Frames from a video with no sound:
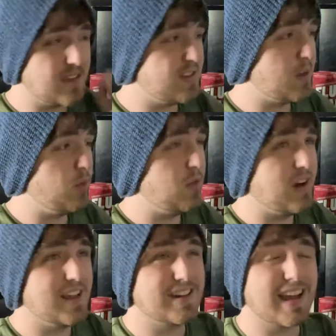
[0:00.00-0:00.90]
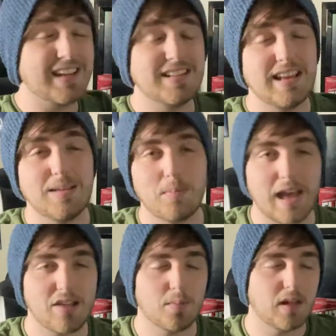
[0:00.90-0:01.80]
they said we ran 19
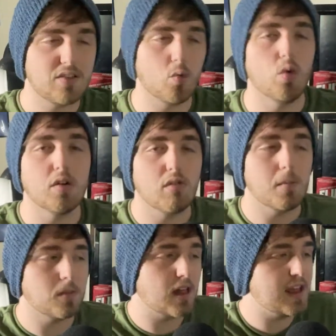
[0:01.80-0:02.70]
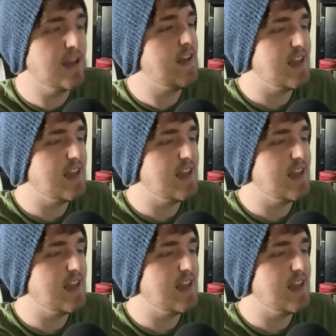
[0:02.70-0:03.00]
pass plays and 1 run play.